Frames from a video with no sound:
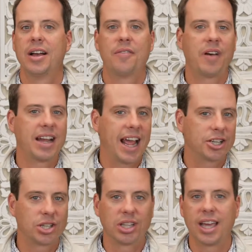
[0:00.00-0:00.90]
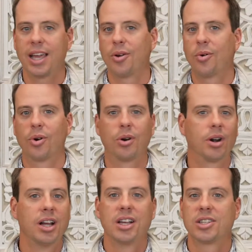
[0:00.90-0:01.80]
financially
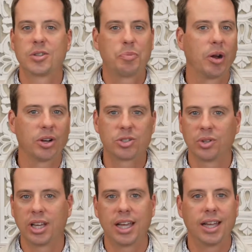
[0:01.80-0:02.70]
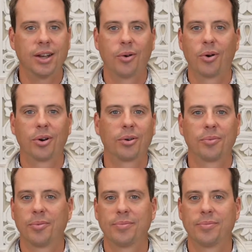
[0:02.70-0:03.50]
or spiritually or,